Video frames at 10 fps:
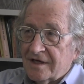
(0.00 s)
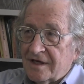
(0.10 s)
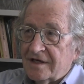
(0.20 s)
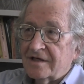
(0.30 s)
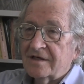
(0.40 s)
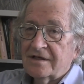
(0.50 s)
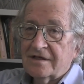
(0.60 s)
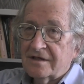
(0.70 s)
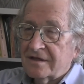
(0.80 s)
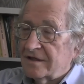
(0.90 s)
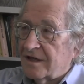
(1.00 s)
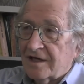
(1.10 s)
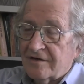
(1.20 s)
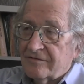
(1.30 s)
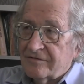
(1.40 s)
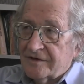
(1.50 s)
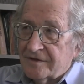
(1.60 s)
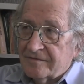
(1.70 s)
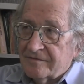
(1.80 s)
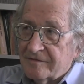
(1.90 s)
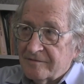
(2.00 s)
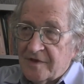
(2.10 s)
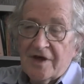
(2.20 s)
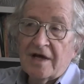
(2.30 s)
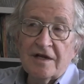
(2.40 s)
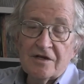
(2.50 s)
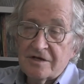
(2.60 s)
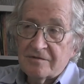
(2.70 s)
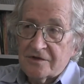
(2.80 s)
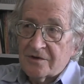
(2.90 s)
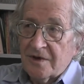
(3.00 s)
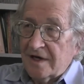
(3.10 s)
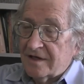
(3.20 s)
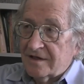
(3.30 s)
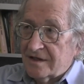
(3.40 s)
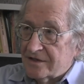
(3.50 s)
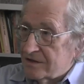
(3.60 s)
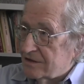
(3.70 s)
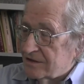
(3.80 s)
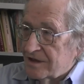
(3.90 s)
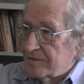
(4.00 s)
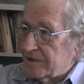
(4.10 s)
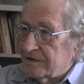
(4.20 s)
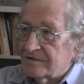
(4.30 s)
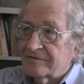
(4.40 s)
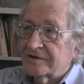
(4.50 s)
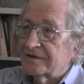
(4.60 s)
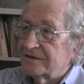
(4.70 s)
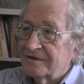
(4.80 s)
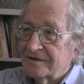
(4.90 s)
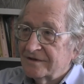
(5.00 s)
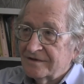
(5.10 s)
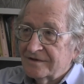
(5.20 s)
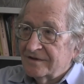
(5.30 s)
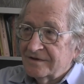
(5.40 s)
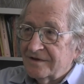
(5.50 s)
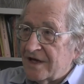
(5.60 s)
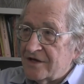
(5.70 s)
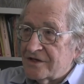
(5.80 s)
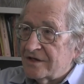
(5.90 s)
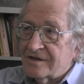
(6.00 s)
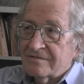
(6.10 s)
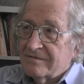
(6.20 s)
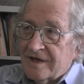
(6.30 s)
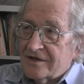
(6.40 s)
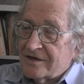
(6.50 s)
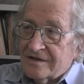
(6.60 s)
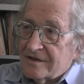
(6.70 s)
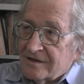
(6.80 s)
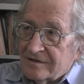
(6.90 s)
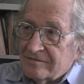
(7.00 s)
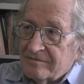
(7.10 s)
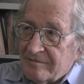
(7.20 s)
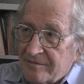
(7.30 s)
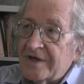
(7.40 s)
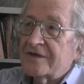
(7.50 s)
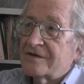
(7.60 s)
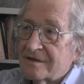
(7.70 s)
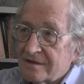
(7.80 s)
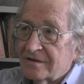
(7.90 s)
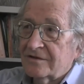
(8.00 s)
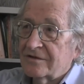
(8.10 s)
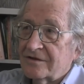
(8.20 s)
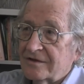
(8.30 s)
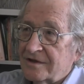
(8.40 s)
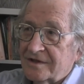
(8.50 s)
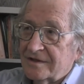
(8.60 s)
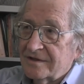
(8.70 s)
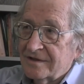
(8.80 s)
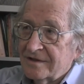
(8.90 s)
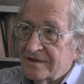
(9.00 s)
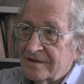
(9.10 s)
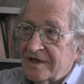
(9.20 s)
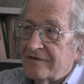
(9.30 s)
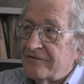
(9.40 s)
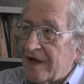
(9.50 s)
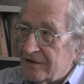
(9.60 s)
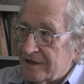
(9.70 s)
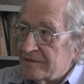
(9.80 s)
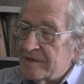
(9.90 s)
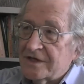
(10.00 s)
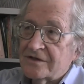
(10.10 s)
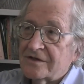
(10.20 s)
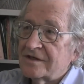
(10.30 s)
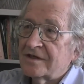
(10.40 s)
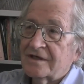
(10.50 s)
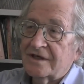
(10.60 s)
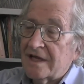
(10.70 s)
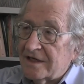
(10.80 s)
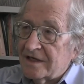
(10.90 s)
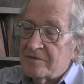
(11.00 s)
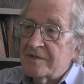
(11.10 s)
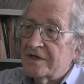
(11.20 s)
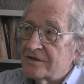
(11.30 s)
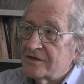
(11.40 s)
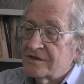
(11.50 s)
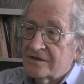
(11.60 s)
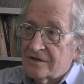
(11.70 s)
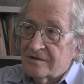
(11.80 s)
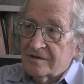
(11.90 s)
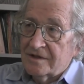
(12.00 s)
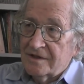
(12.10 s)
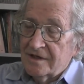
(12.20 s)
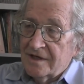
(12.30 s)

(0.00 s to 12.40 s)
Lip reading: And a lot of mythology was created, as is typical for nations. Nations are myths, so they have founding myths, identity myths, and so on.